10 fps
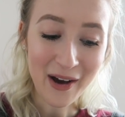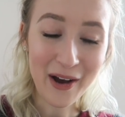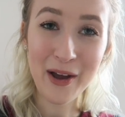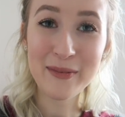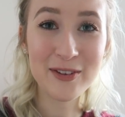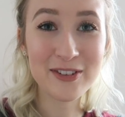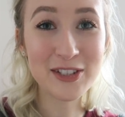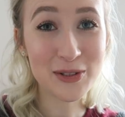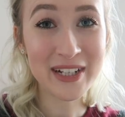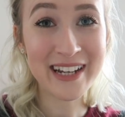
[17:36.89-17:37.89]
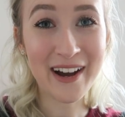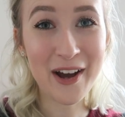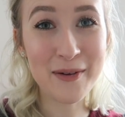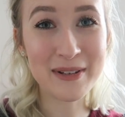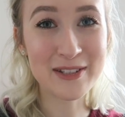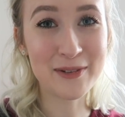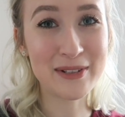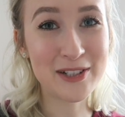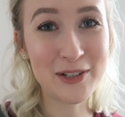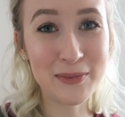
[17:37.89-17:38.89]
I hope you've enjoyed it. I hope it's not
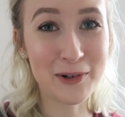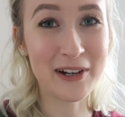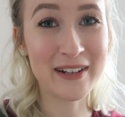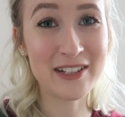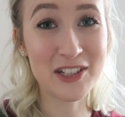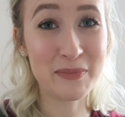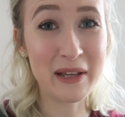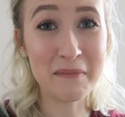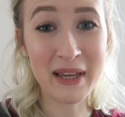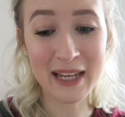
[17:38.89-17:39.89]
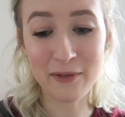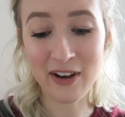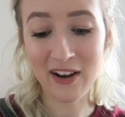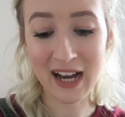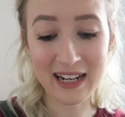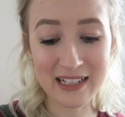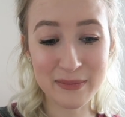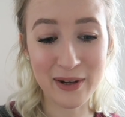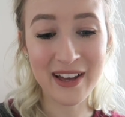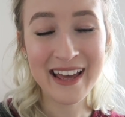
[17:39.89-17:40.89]
been too boring, it just being me without Alex,
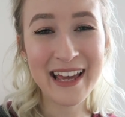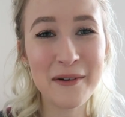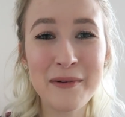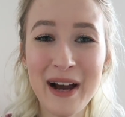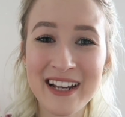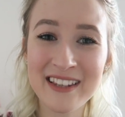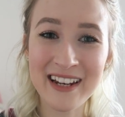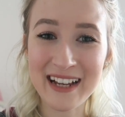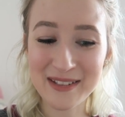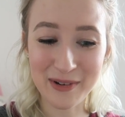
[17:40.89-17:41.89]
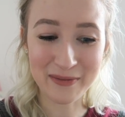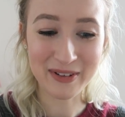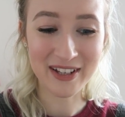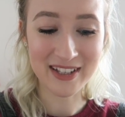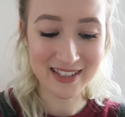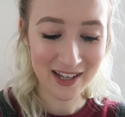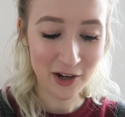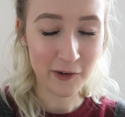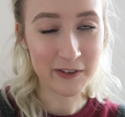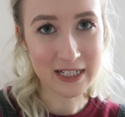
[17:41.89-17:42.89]
but he'll be back in the next one because
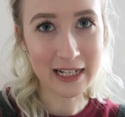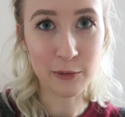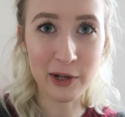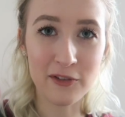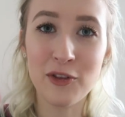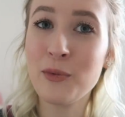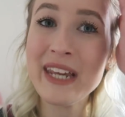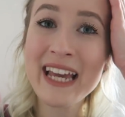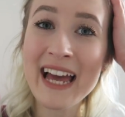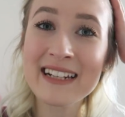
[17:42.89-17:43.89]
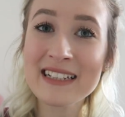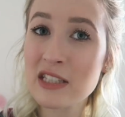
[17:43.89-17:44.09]
obviously it'll be over the weekend.